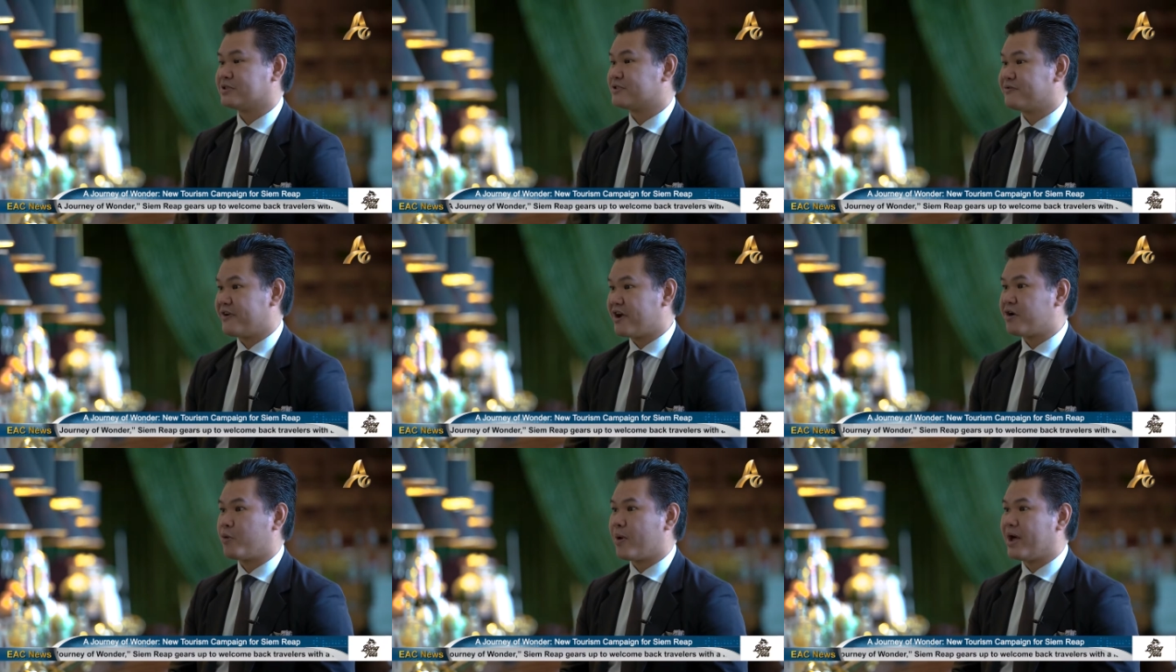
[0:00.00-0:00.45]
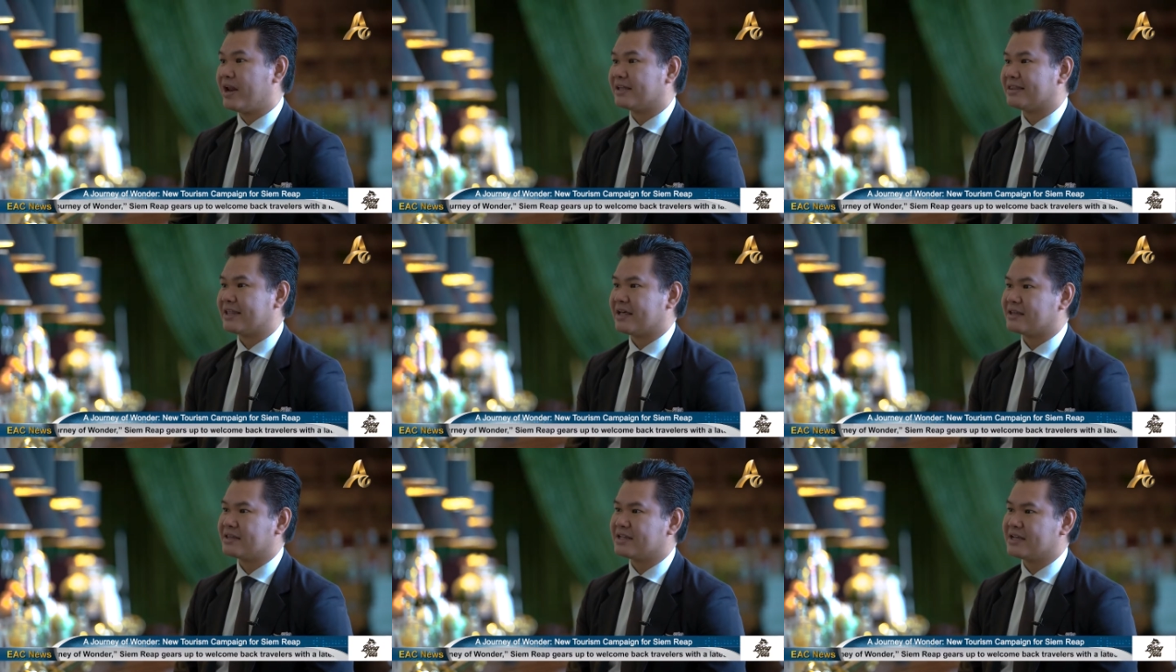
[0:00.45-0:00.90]
was very well
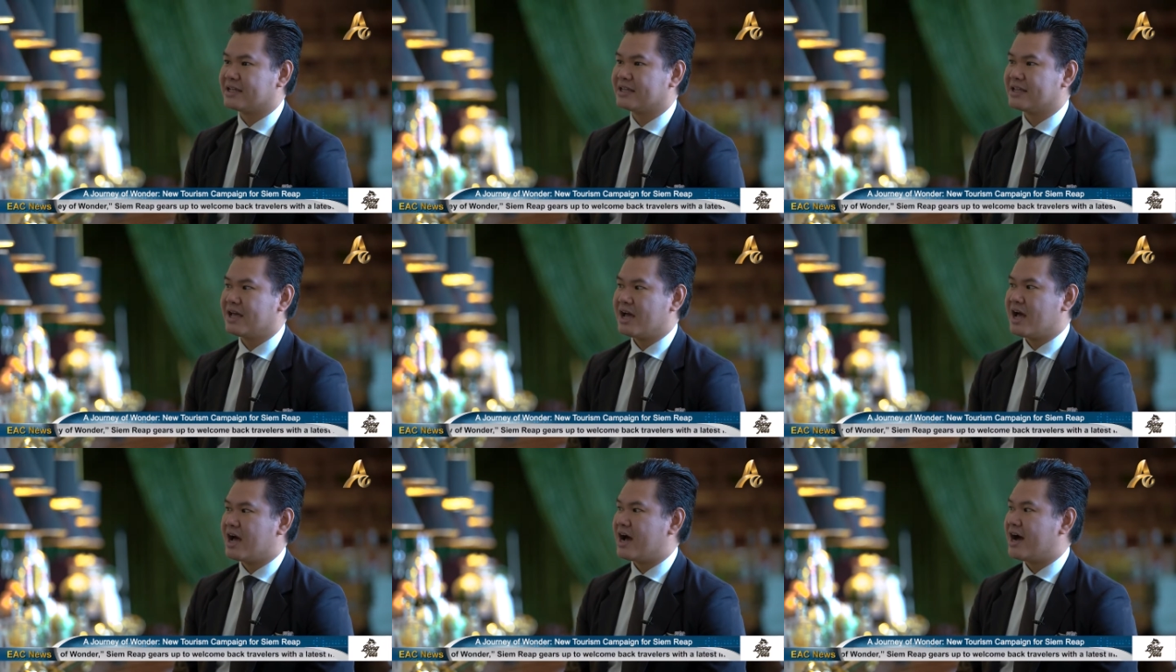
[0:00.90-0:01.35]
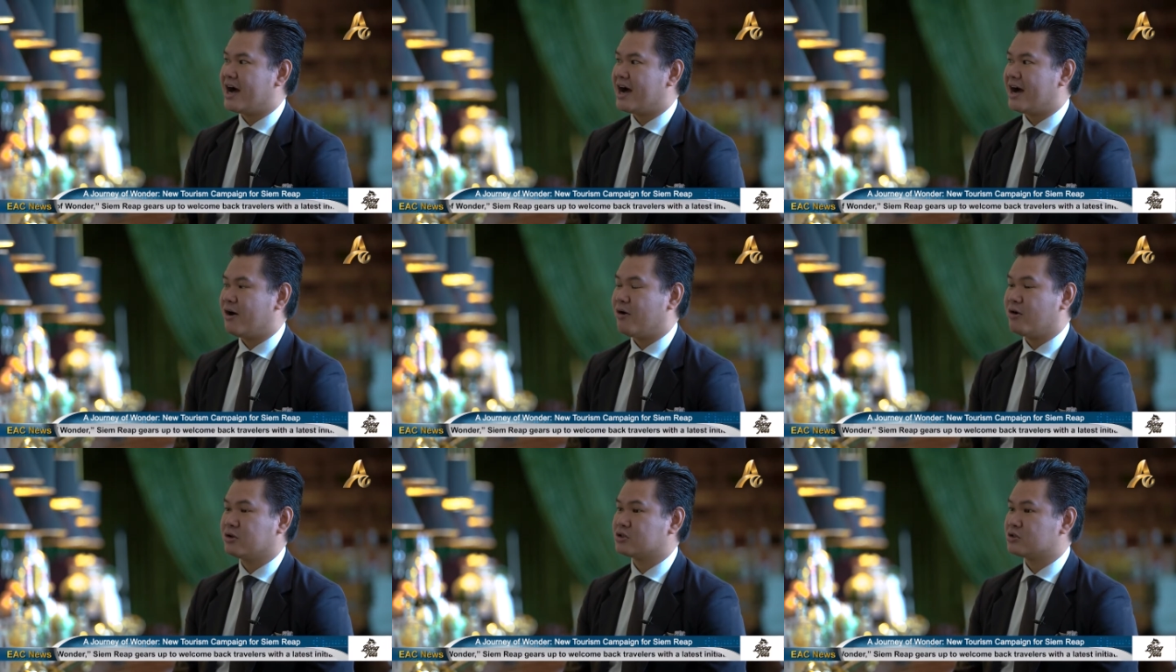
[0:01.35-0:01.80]
attended.
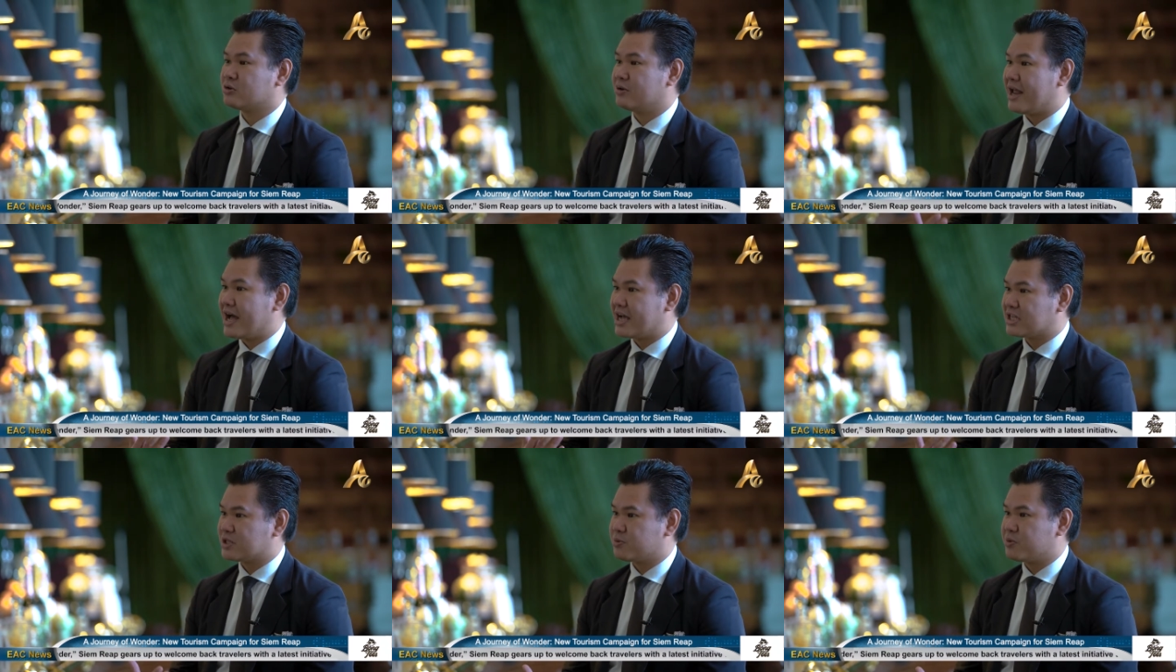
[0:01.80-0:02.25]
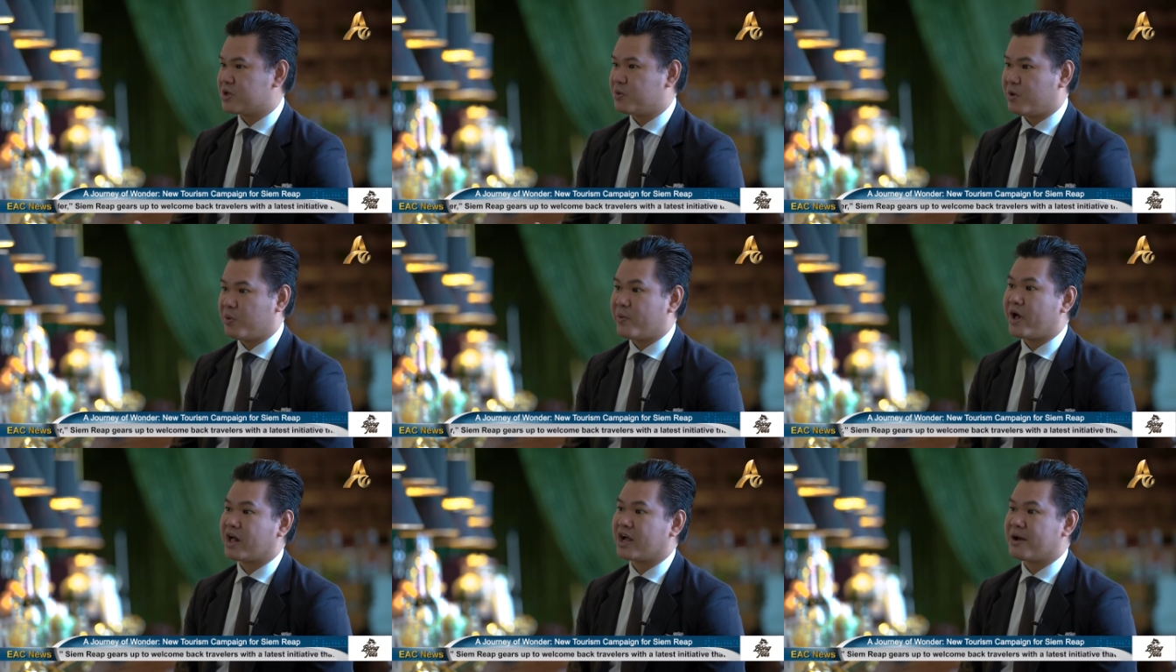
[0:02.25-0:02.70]
Also last week, we
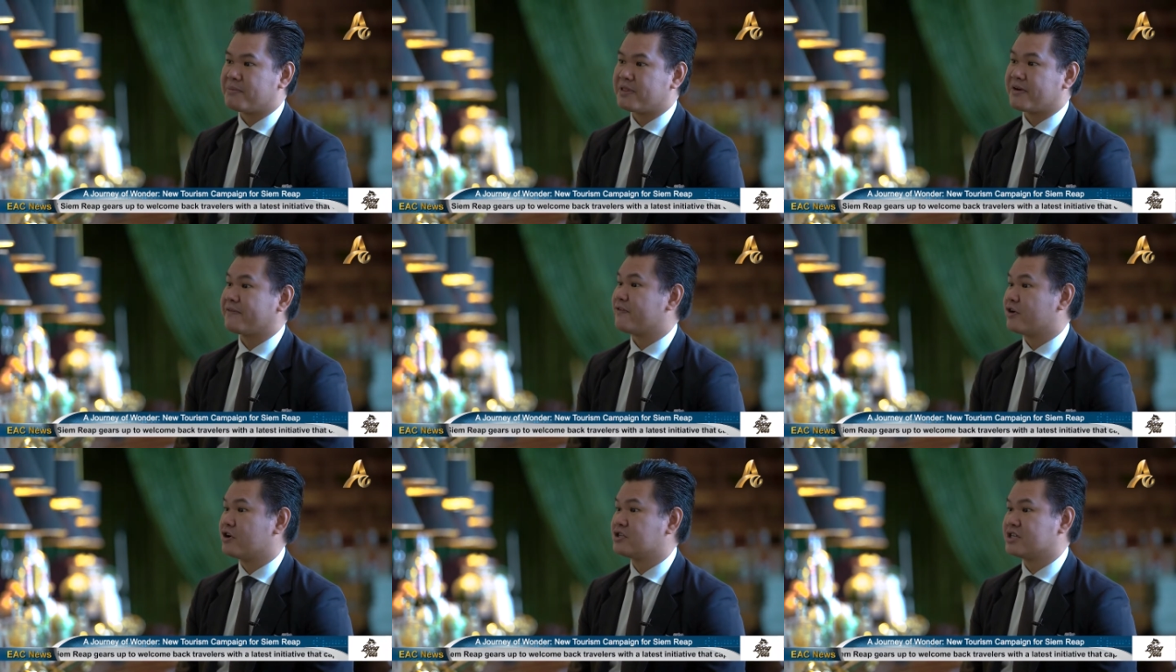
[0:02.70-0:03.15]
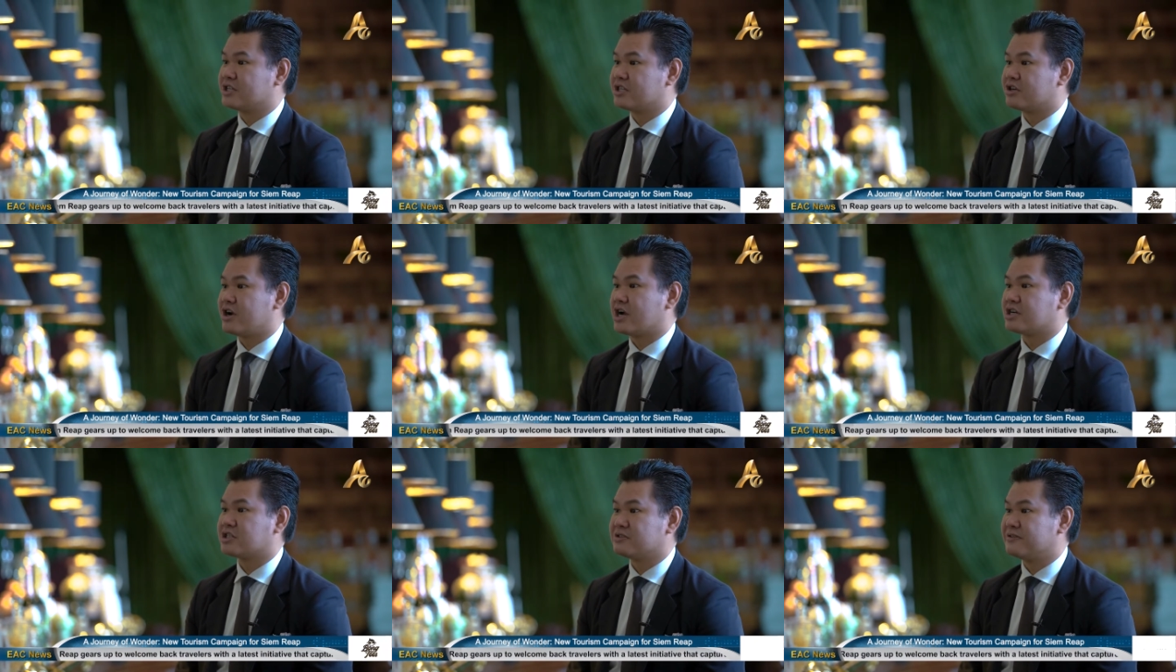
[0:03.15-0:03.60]
welcomed the first
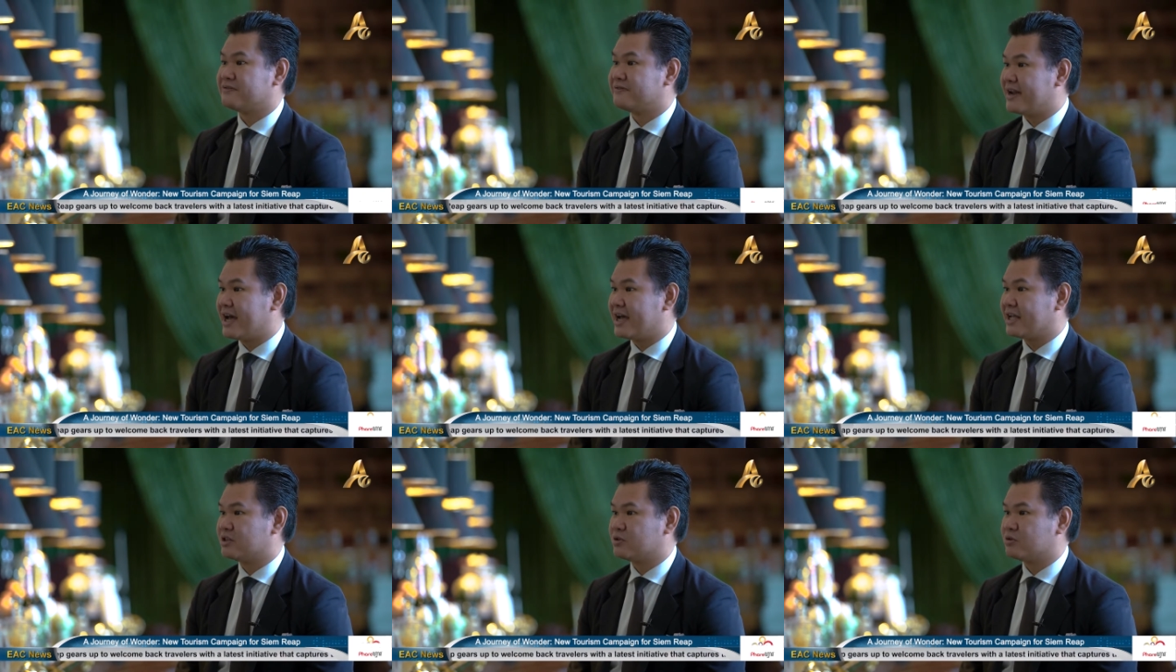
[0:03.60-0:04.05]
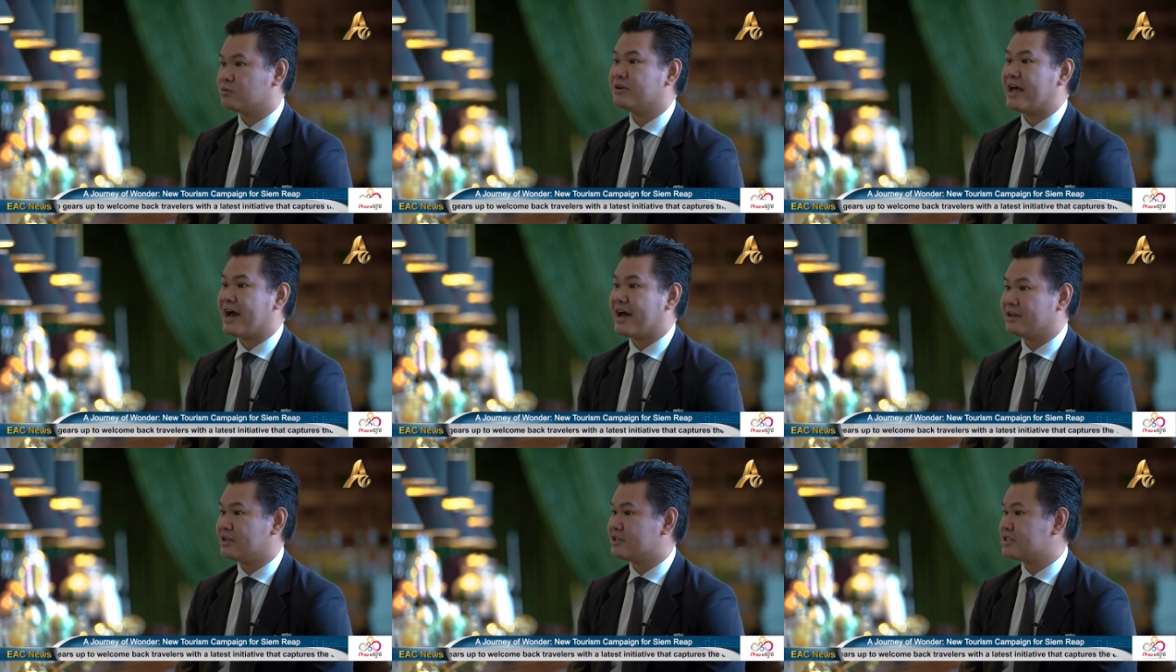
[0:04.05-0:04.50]
international flight to
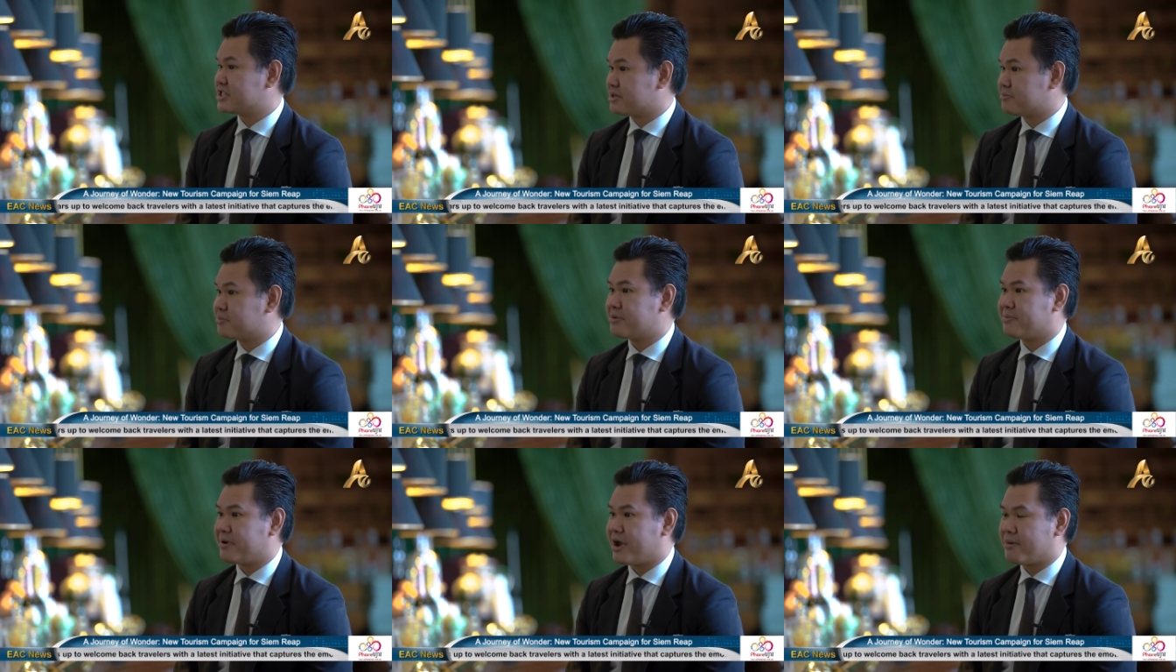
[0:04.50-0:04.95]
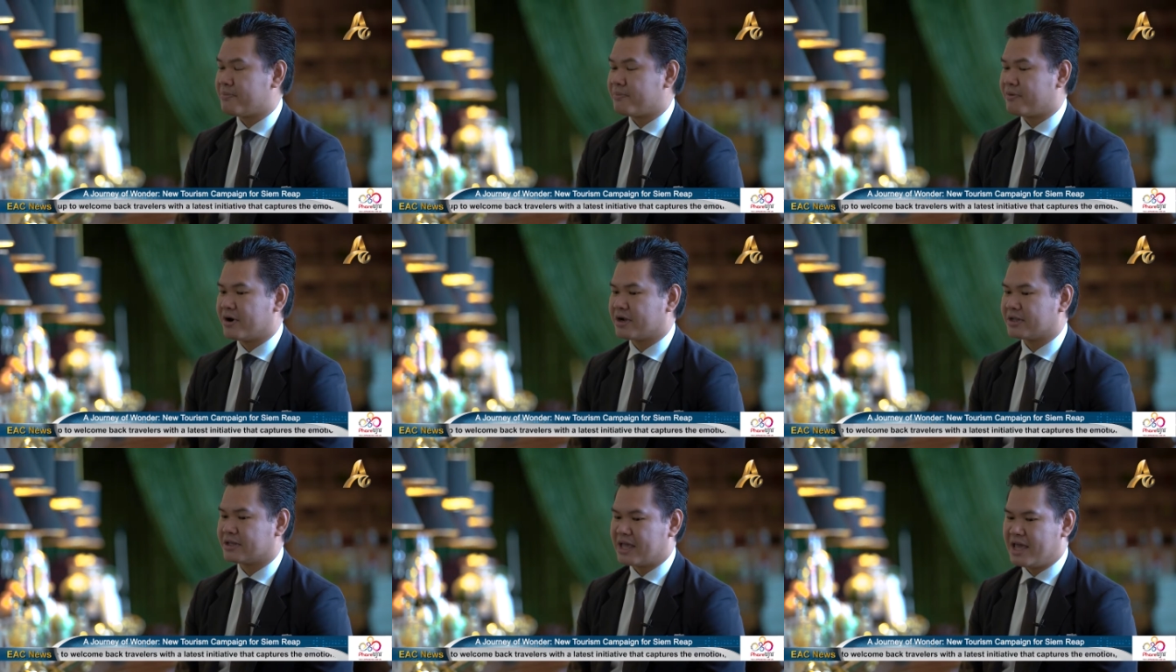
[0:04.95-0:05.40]
land in Siem Reap
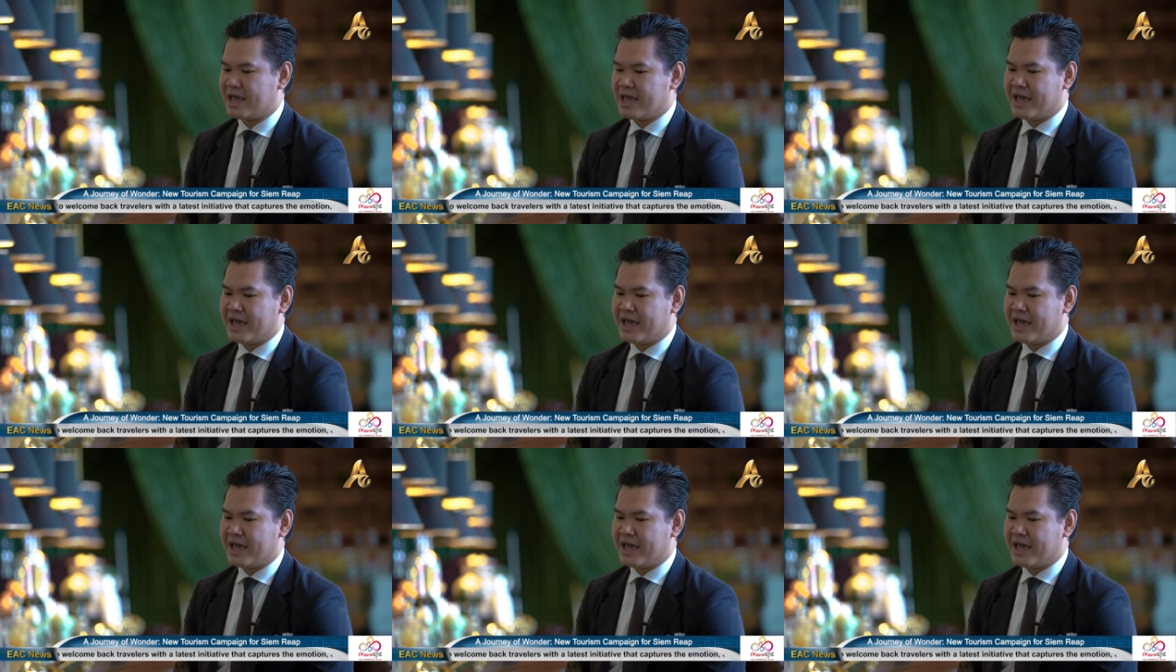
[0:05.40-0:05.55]
Airport.